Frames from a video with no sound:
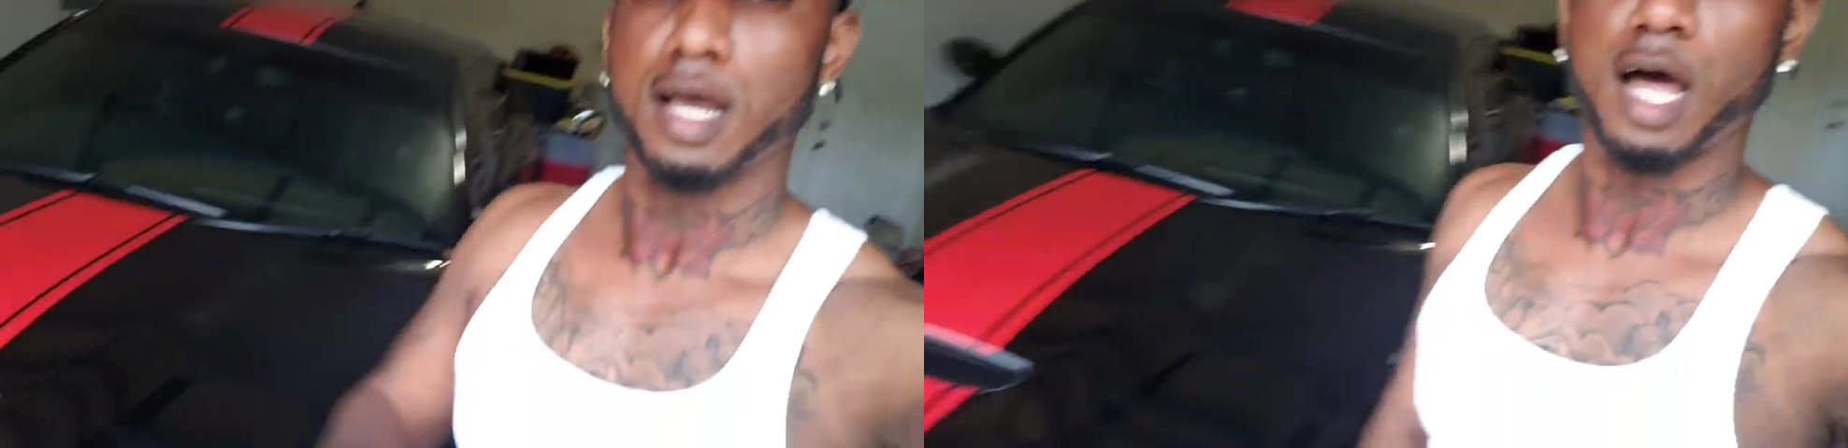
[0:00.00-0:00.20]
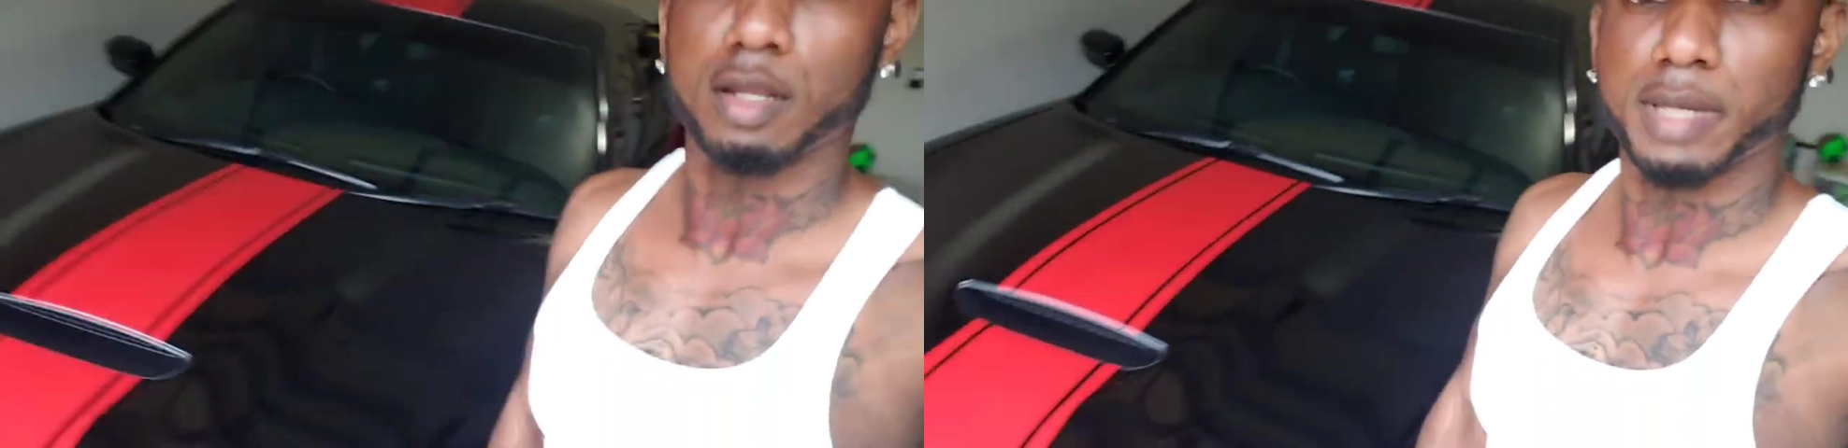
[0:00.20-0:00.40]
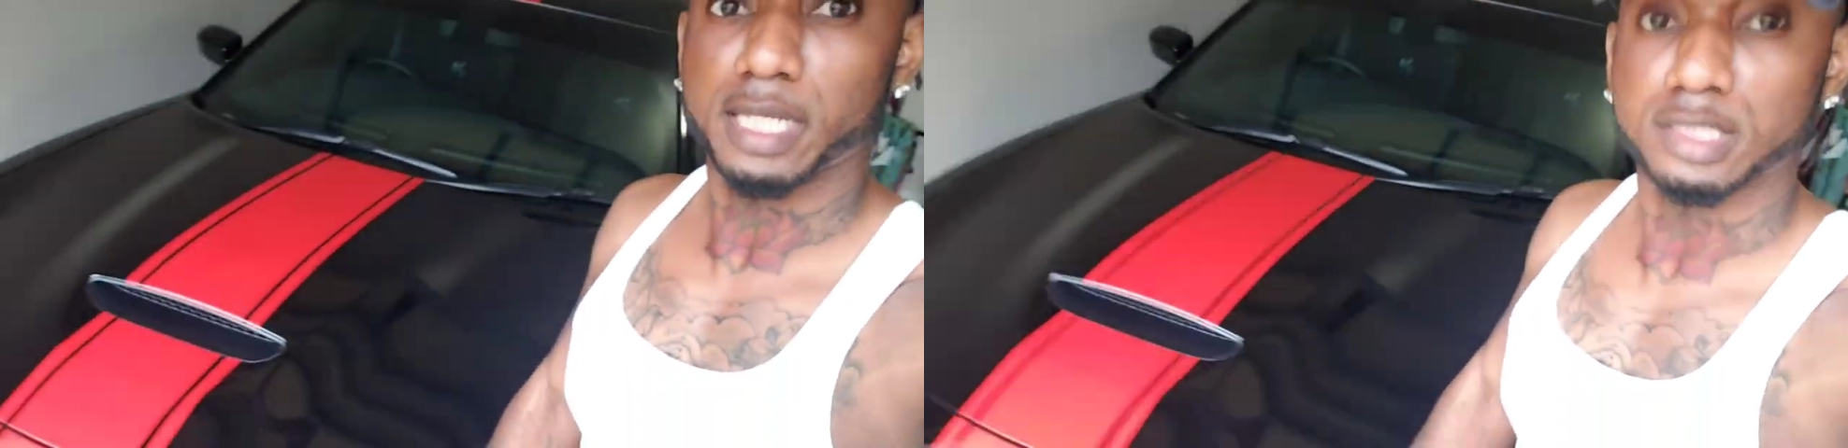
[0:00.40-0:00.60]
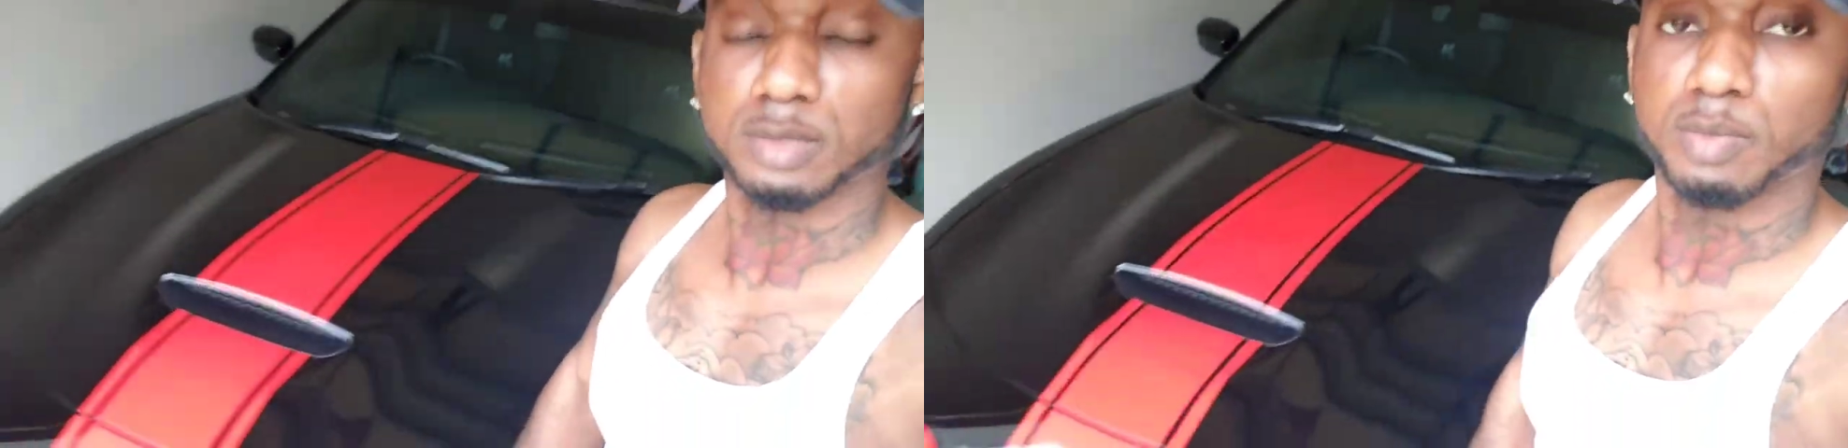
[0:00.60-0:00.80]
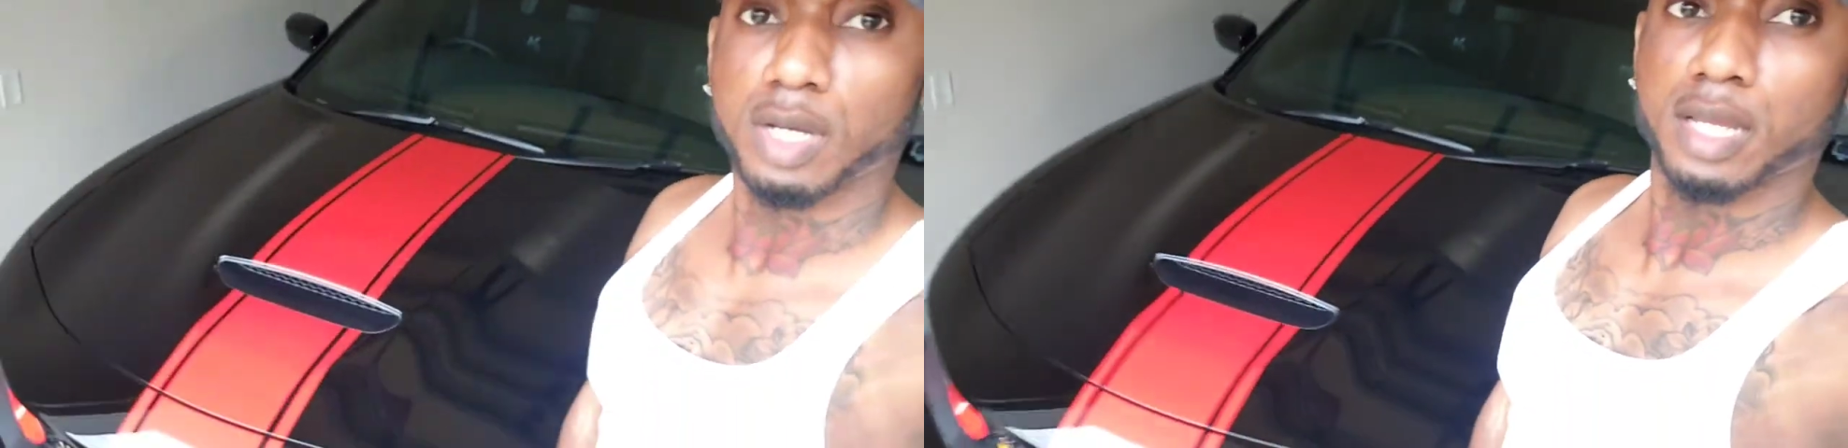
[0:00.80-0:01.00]
Holler back at your
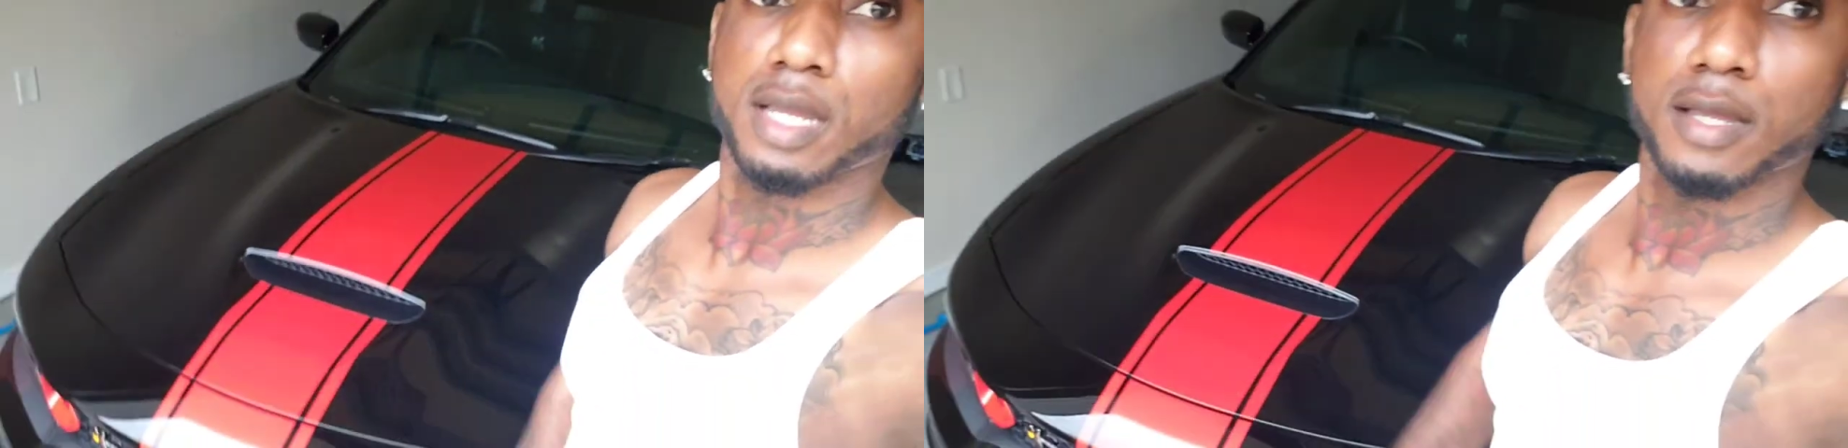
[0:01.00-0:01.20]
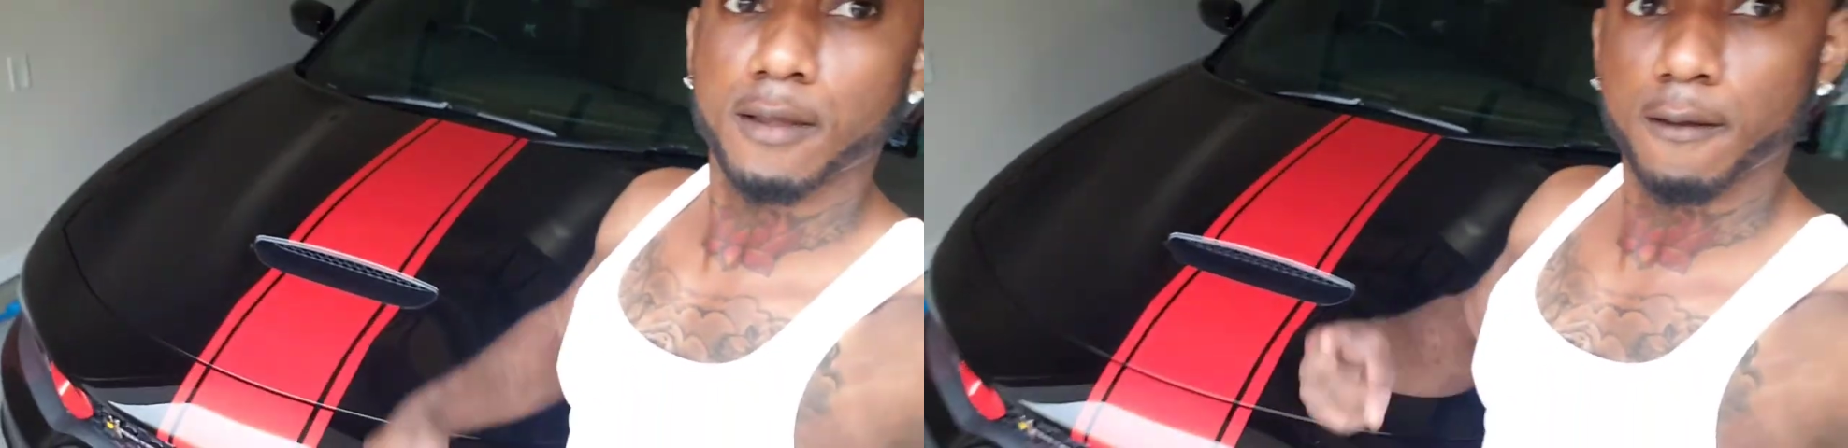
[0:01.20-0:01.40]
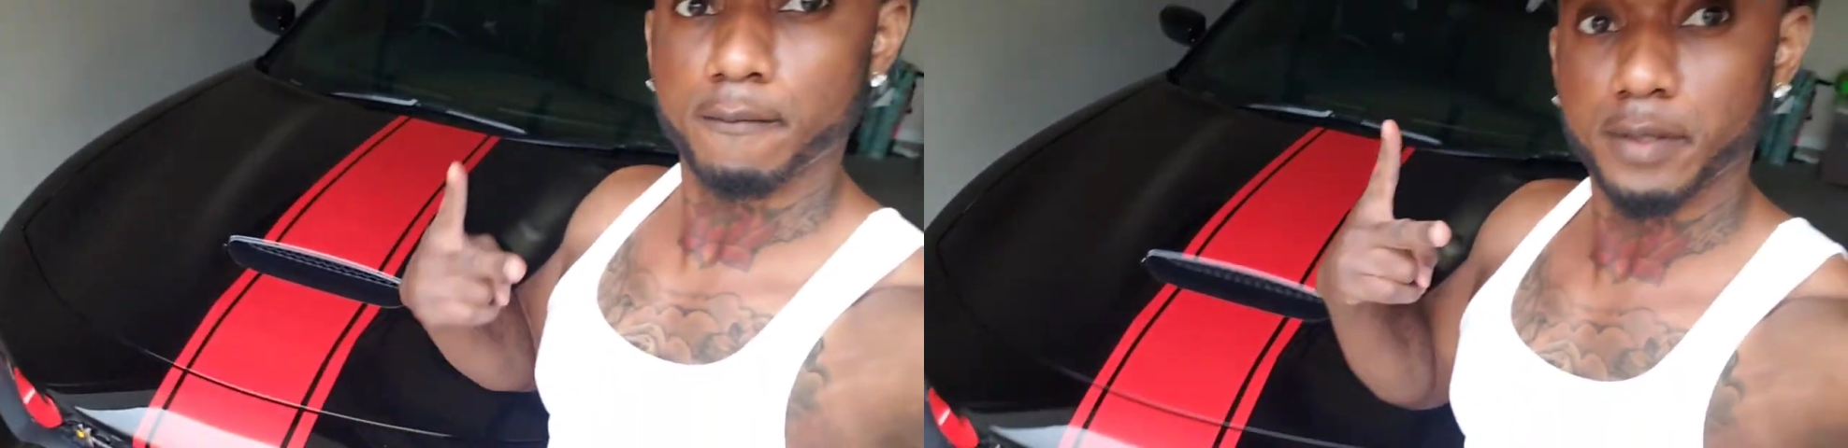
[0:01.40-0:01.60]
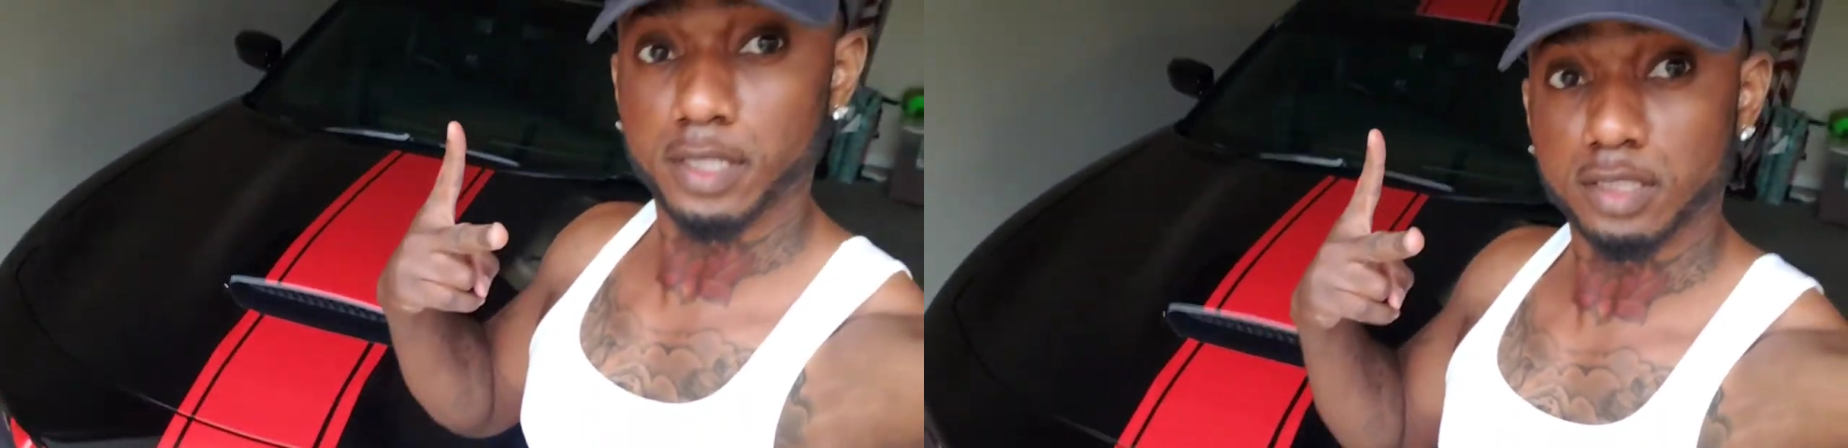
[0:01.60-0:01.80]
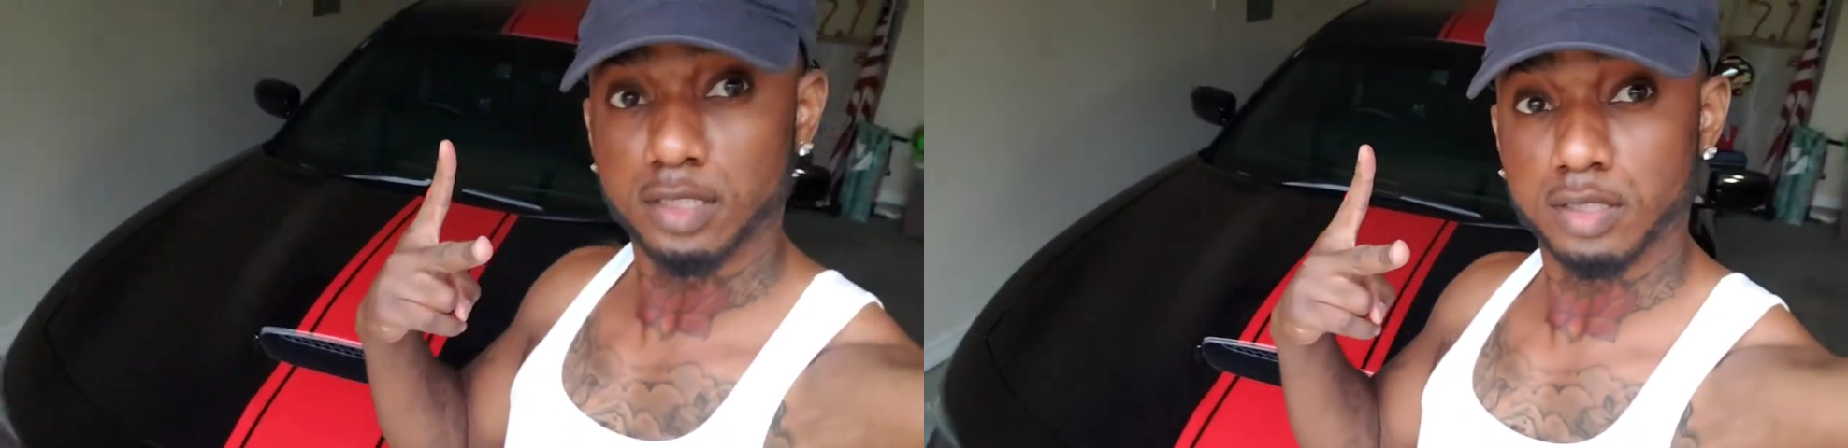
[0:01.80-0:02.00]
boy.
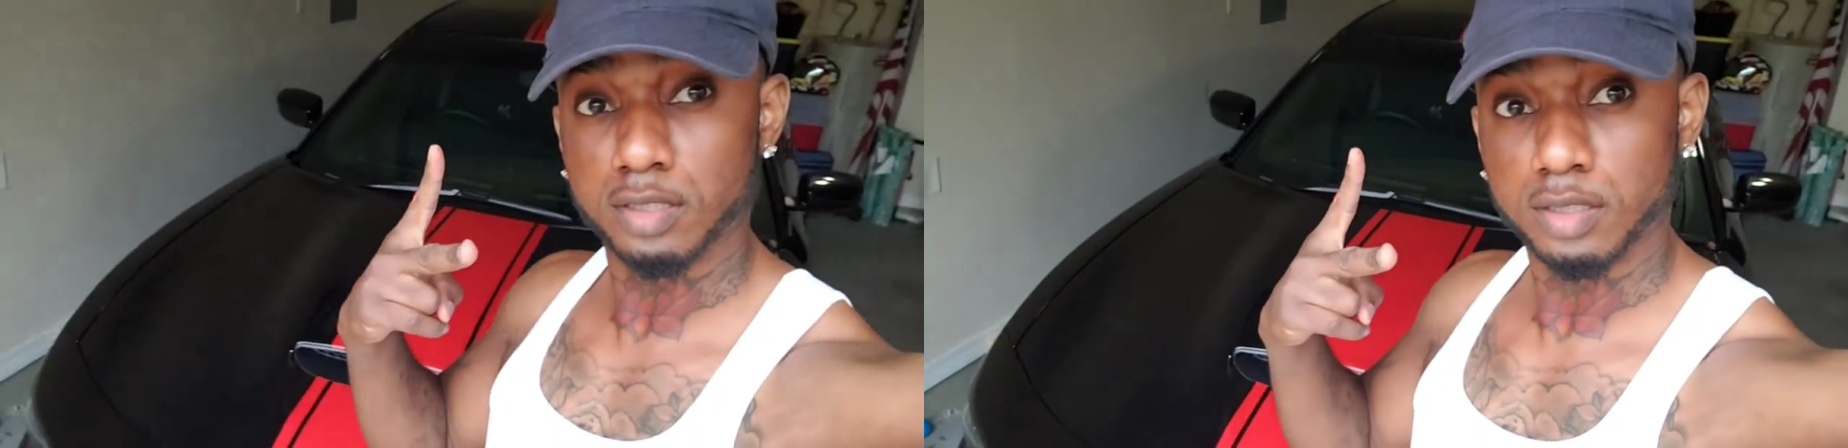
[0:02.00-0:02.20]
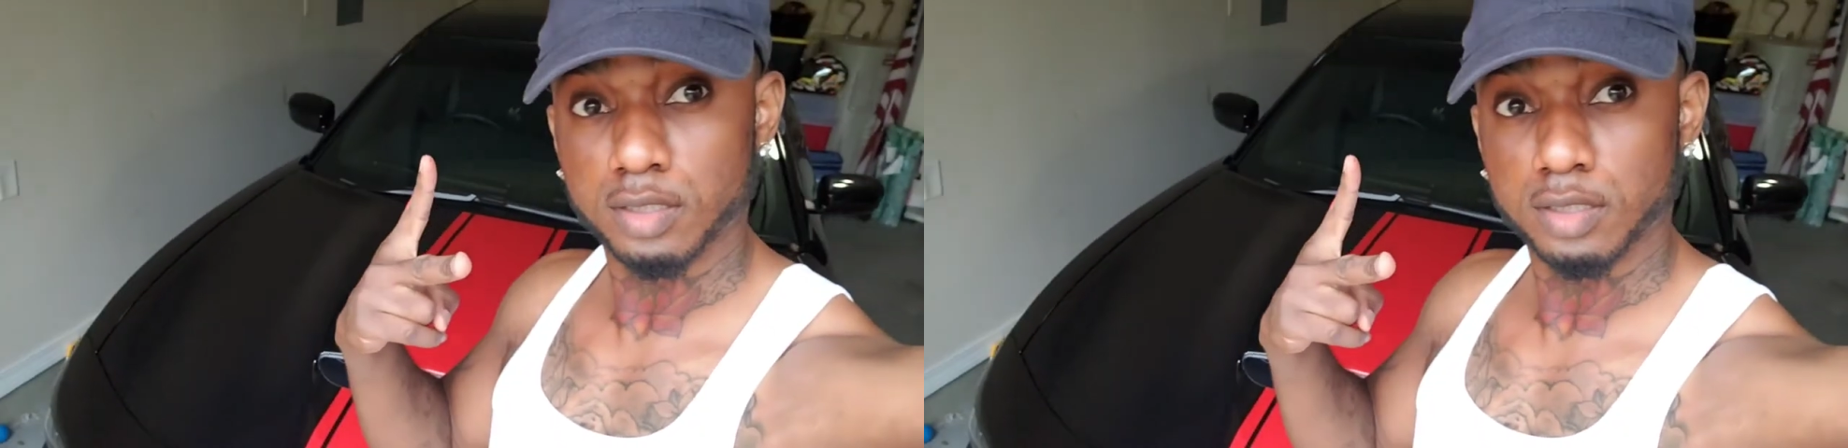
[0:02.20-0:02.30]
Peace.